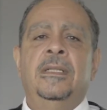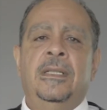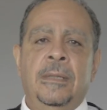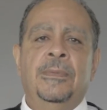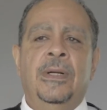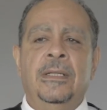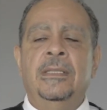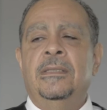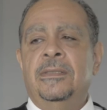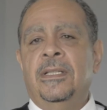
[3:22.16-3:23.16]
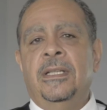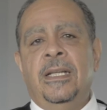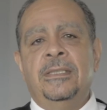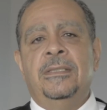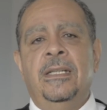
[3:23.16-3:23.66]
They kept walking. So the
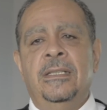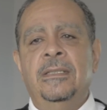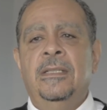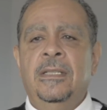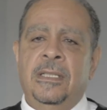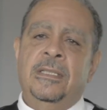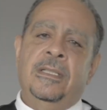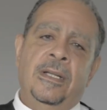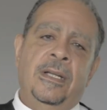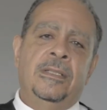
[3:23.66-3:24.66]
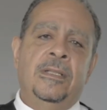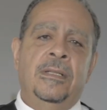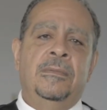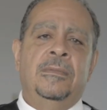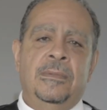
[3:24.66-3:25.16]
next day, they're out
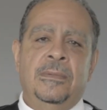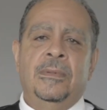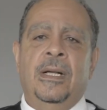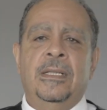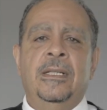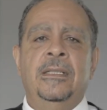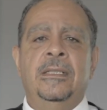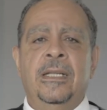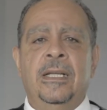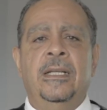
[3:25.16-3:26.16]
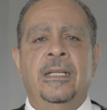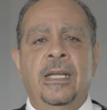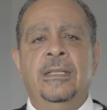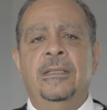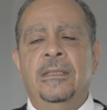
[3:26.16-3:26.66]
there walking on the deck
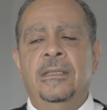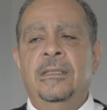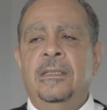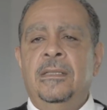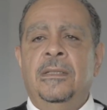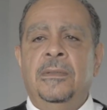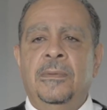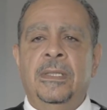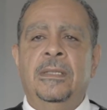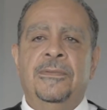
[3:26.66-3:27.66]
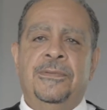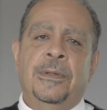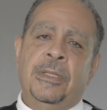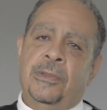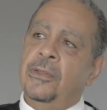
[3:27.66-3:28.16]
again, when
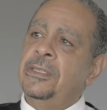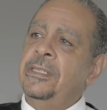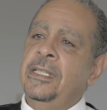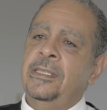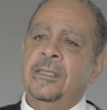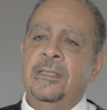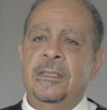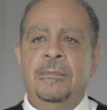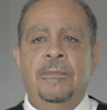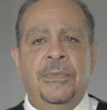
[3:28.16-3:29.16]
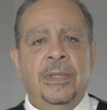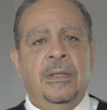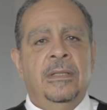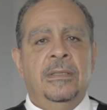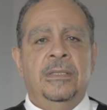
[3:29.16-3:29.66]
from the crow's nest,
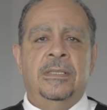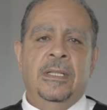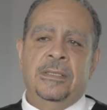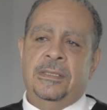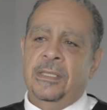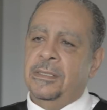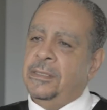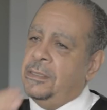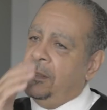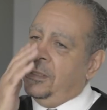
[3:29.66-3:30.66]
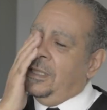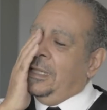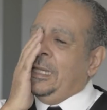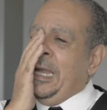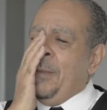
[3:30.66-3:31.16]
the sailor says,
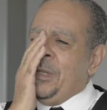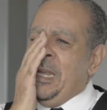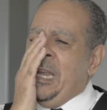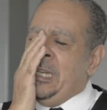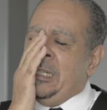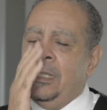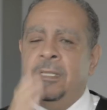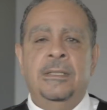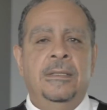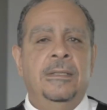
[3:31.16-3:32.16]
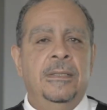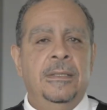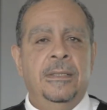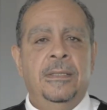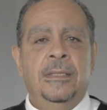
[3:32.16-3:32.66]
"Captain."
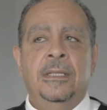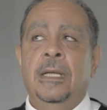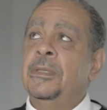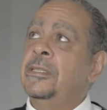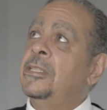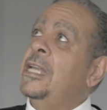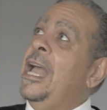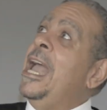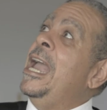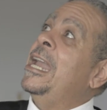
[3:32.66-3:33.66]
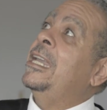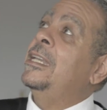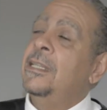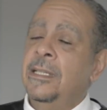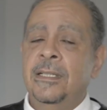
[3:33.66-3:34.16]
Captain says, "Aye."
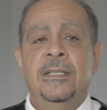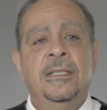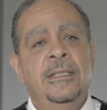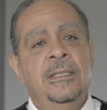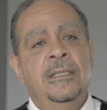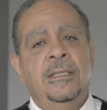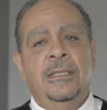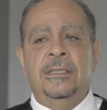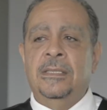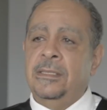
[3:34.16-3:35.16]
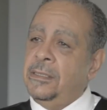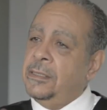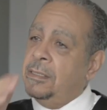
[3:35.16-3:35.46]
He says,